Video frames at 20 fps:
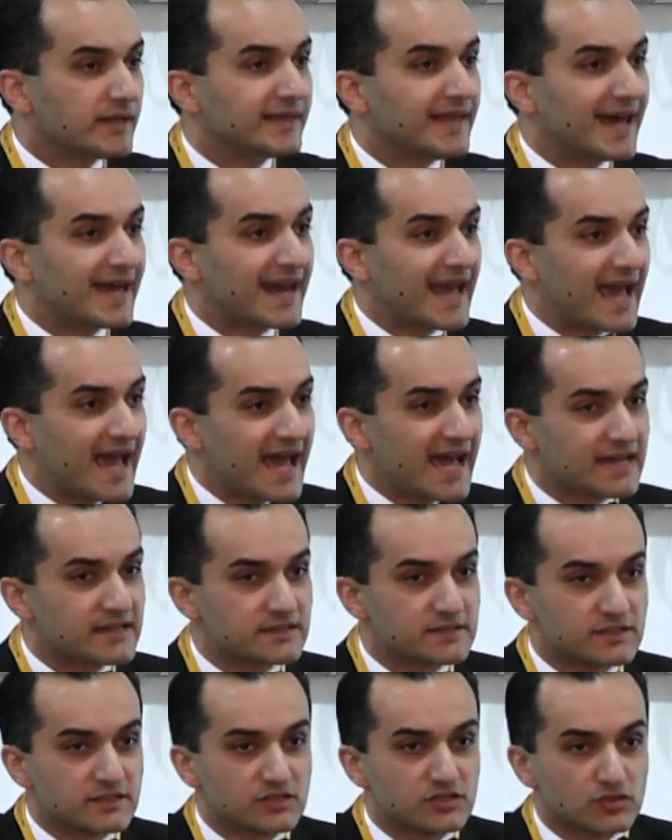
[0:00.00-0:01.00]
that
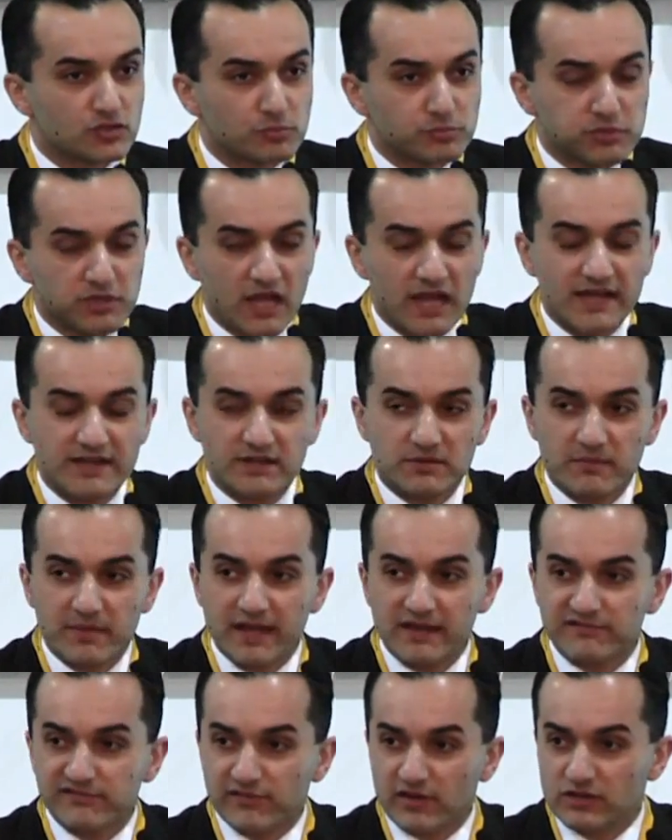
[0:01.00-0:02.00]
has the
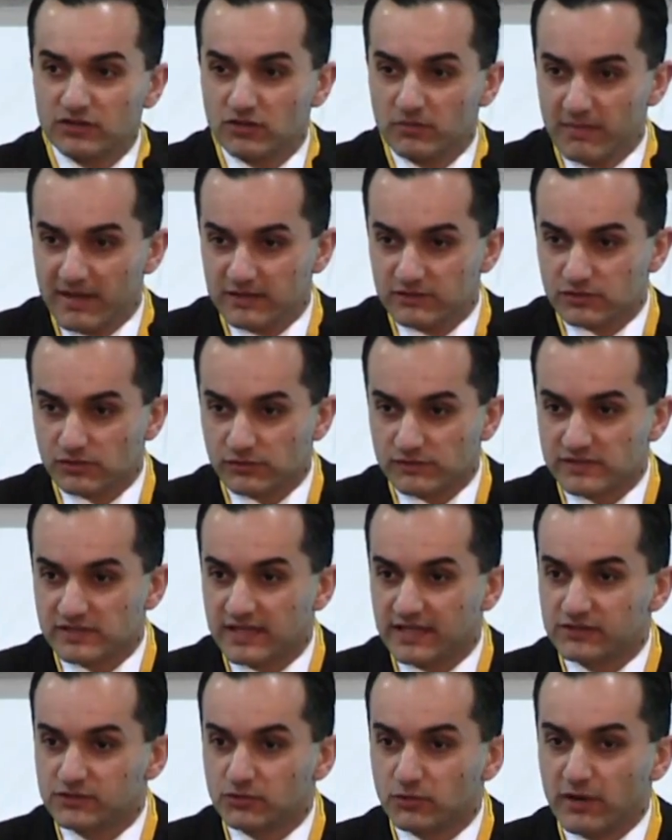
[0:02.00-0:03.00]
supply-demand fundamentals
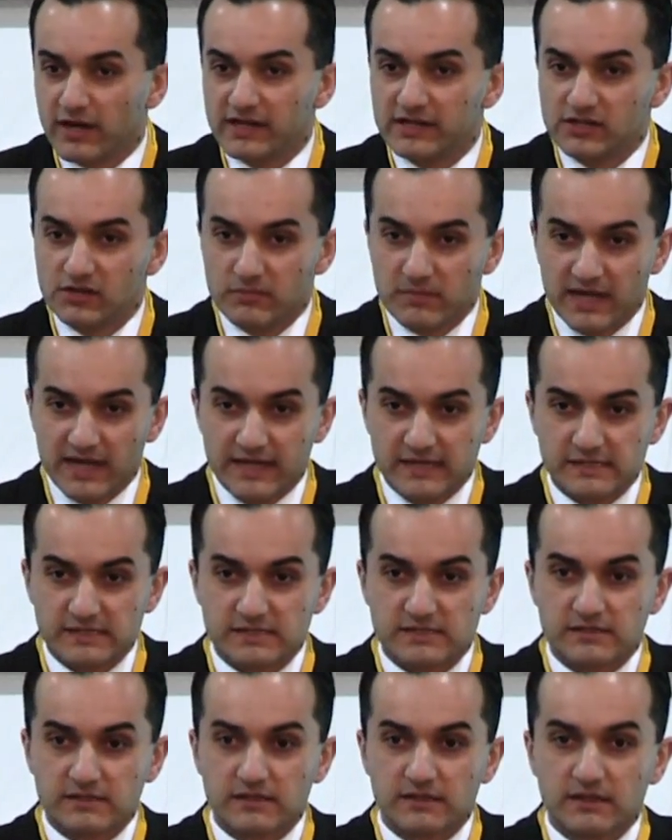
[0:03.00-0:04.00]
that uranium has,
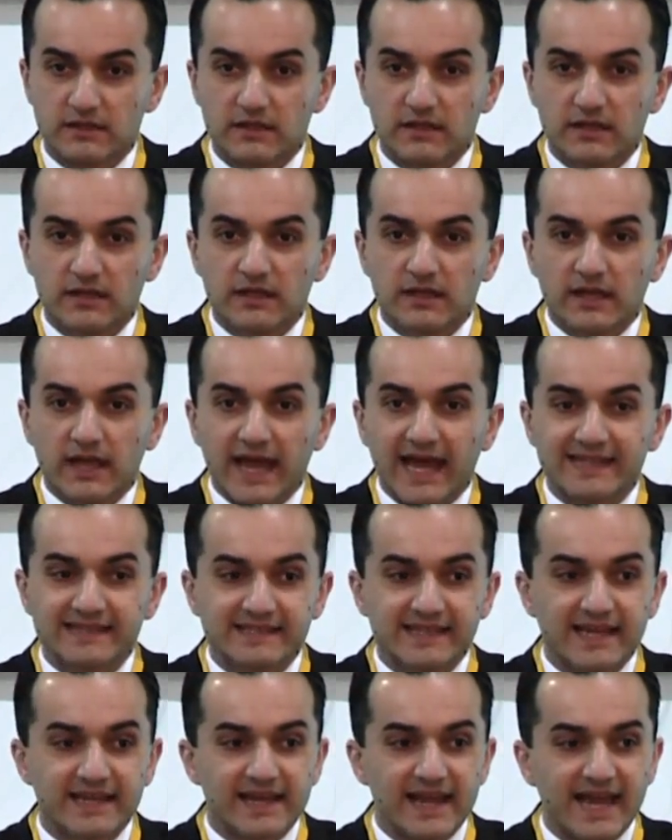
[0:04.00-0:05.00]

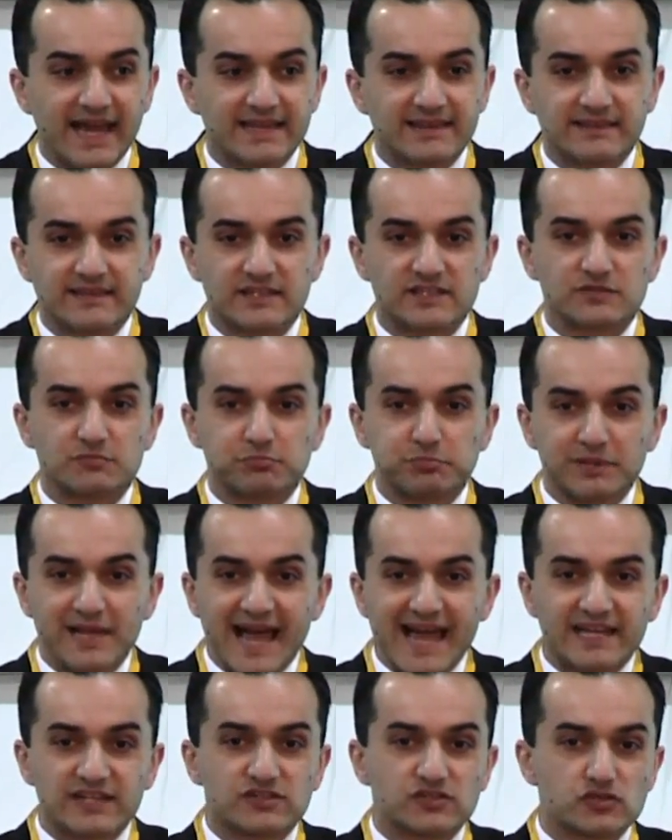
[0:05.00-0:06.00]
and yet had this
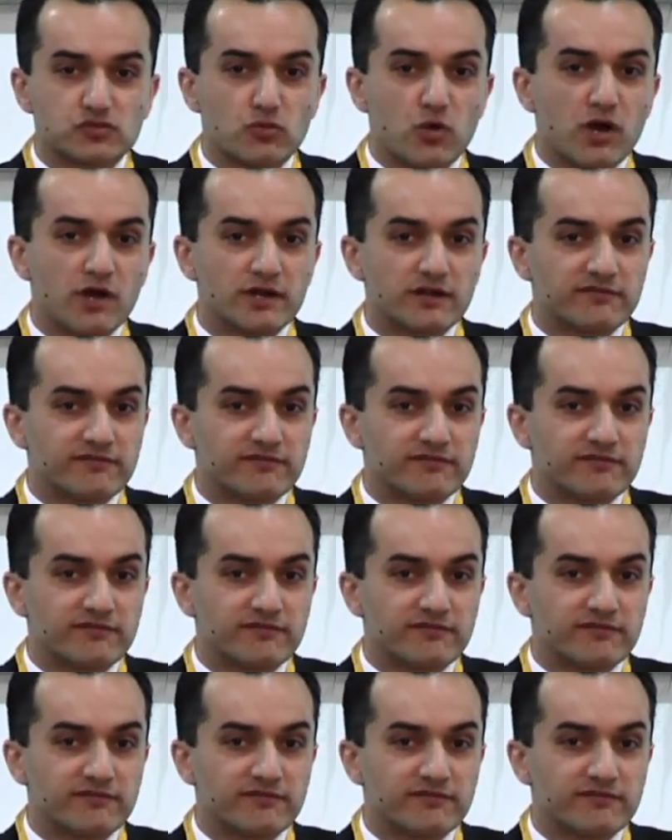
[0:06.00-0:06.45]
black swan